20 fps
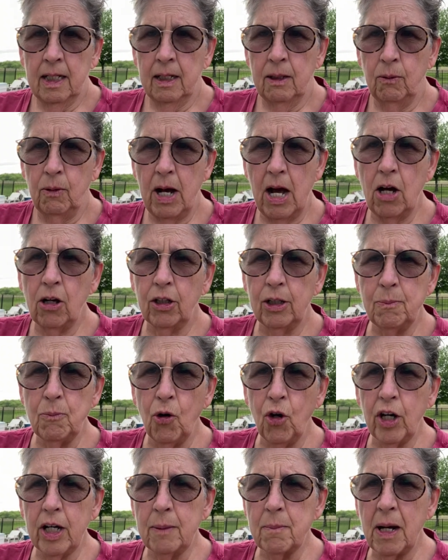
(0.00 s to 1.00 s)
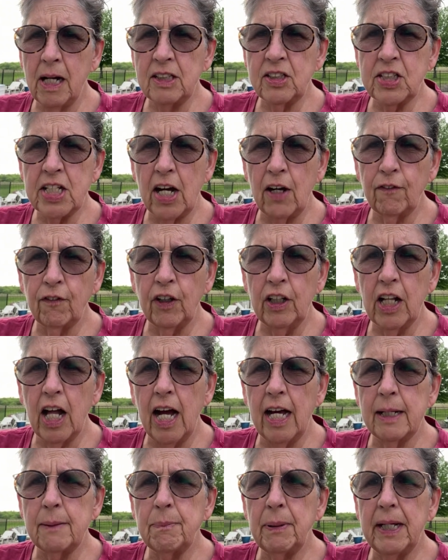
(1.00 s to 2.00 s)
Well, good morning, my
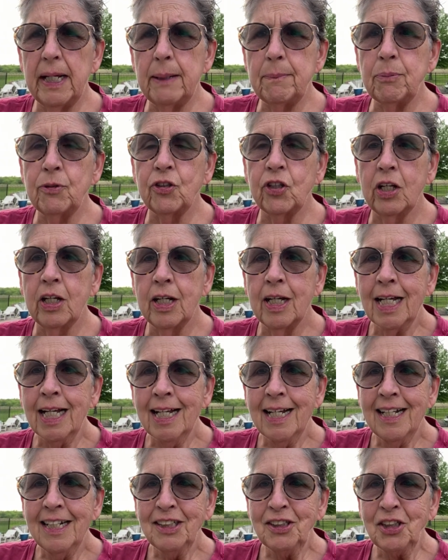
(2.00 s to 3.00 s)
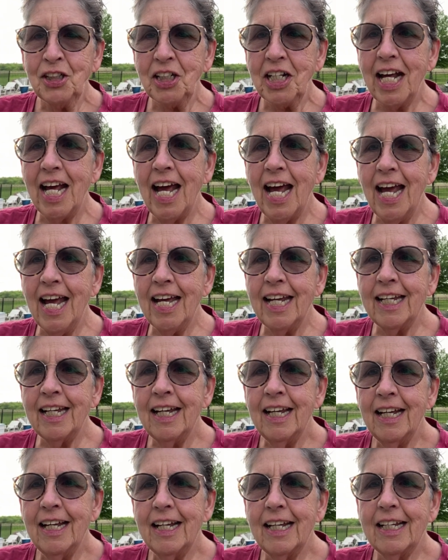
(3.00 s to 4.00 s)
self-reliant peeps. Today
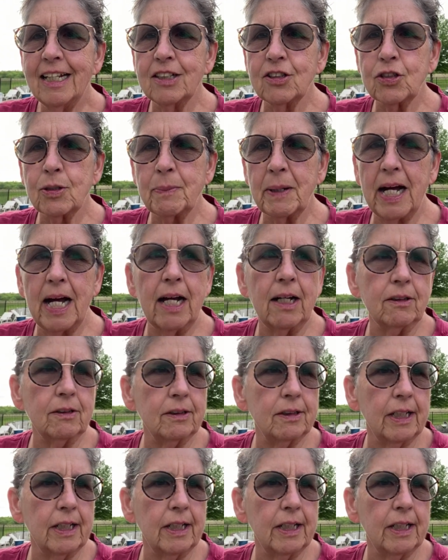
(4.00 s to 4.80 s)
is about